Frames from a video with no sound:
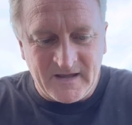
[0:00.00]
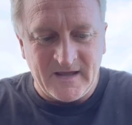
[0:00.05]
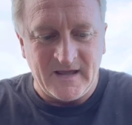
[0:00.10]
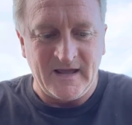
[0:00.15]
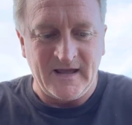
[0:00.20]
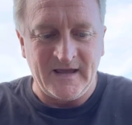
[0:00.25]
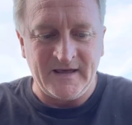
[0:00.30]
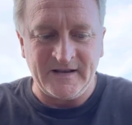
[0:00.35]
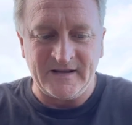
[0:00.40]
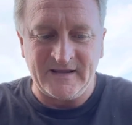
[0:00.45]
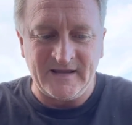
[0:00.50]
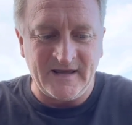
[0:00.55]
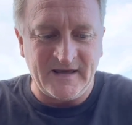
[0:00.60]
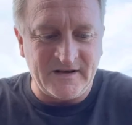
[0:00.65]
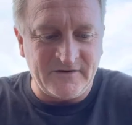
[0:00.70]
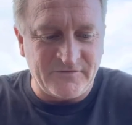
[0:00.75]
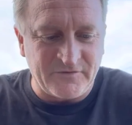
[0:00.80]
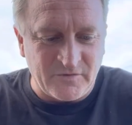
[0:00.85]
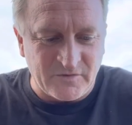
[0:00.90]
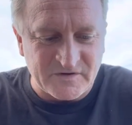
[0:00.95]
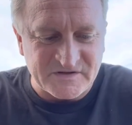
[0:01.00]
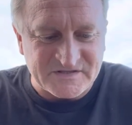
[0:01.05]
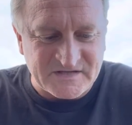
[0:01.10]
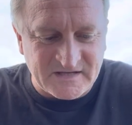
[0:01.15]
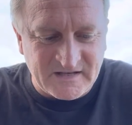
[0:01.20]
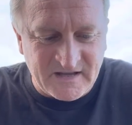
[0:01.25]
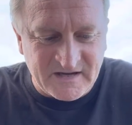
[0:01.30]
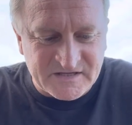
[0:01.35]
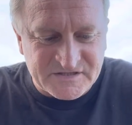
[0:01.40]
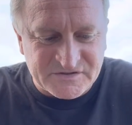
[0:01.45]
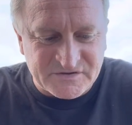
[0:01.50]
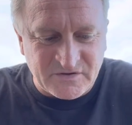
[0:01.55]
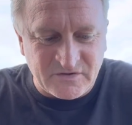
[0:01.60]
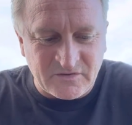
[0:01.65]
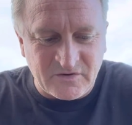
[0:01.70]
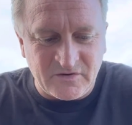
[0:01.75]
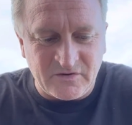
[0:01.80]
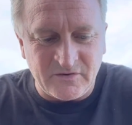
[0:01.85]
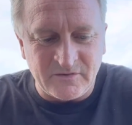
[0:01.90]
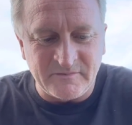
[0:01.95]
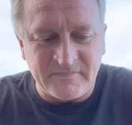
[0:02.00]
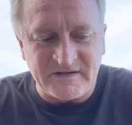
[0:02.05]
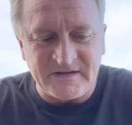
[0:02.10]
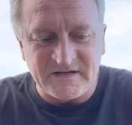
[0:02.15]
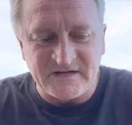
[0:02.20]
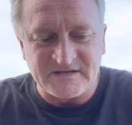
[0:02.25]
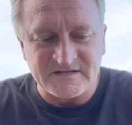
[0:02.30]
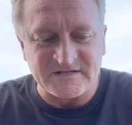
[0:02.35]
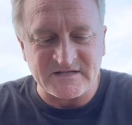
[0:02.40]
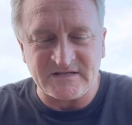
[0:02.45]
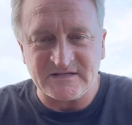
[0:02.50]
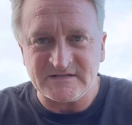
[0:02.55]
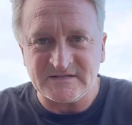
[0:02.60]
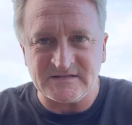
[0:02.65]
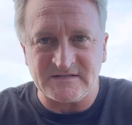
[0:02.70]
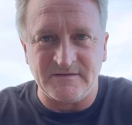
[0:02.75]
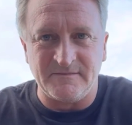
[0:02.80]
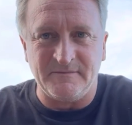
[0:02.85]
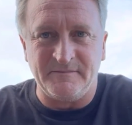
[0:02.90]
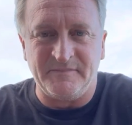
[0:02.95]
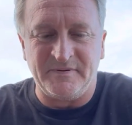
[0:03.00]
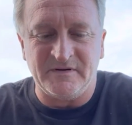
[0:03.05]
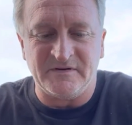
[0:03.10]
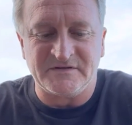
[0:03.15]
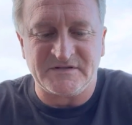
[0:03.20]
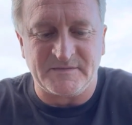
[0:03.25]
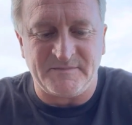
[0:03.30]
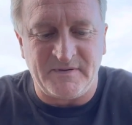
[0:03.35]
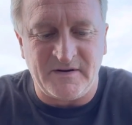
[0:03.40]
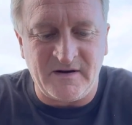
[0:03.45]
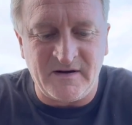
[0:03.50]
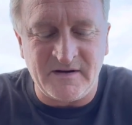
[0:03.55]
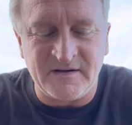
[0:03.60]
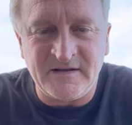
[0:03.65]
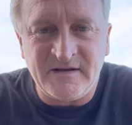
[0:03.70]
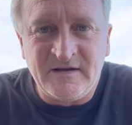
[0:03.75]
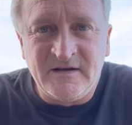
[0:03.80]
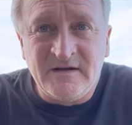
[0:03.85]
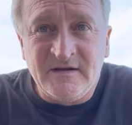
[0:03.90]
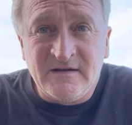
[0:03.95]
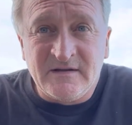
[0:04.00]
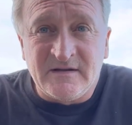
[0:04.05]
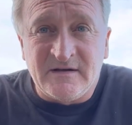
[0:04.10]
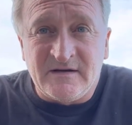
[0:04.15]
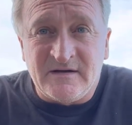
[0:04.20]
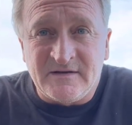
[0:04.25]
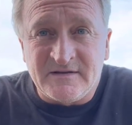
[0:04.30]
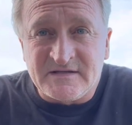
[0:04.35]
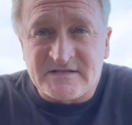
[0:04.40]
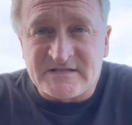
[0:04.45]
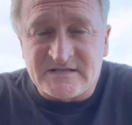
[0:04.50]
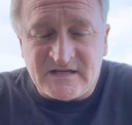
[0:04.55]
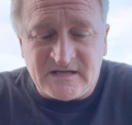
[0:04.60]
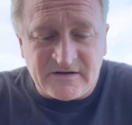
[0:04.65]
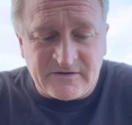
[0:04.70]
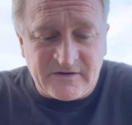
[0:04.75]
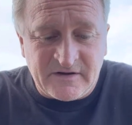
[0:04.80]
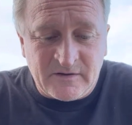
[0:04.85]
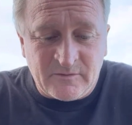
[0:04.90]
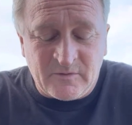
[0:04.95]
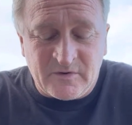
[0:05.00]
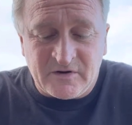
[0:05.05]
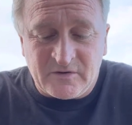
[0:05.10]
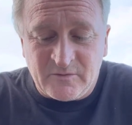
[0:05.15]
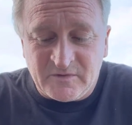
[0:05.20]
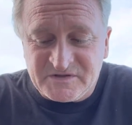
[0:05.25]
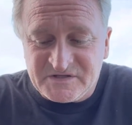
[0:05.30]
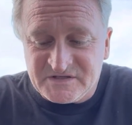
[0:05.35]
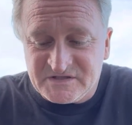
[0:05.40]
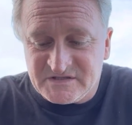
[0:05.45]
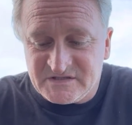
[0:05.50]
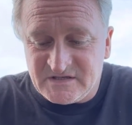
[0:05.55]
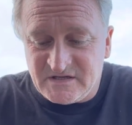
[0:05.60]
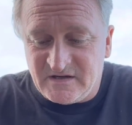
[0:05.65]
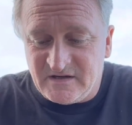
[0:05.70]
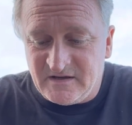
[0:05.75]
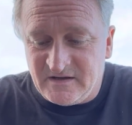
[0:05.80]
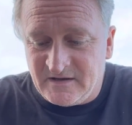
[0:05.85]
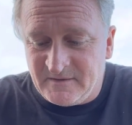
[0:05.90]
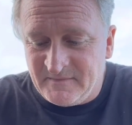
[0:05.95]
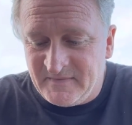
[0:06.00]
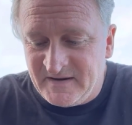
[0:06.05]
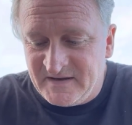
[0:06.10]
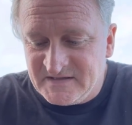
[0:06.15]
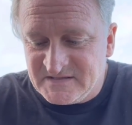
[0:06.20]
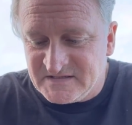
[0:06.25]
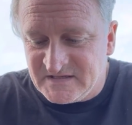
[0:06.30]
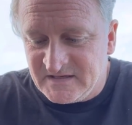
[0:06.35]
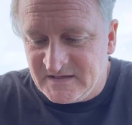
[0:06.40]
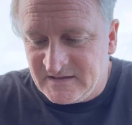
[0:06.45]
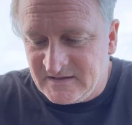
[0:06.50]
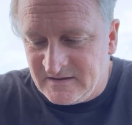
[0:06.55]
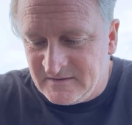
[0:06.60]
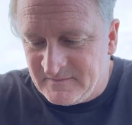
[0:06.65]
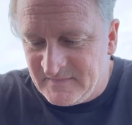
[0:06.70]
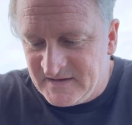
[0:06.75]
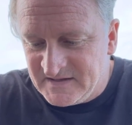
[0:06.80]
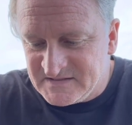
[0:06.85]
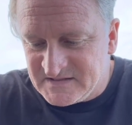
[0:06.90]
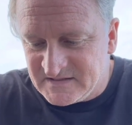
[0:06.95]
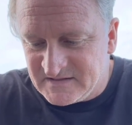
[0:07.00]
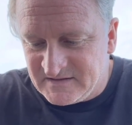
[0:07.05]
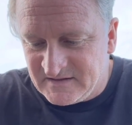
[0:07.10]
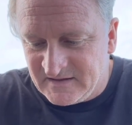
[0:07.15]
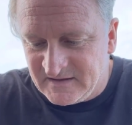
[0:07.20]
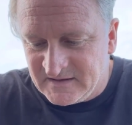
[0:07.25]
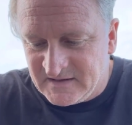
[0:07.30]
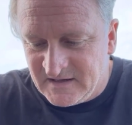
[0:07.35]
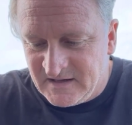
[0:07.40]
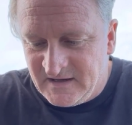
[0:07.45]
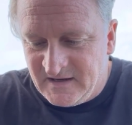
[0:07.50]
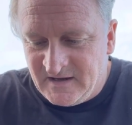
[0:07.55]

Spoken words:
And again, of course, I like Stronghold because it's built upon the Stellar network, which is an amazing thing.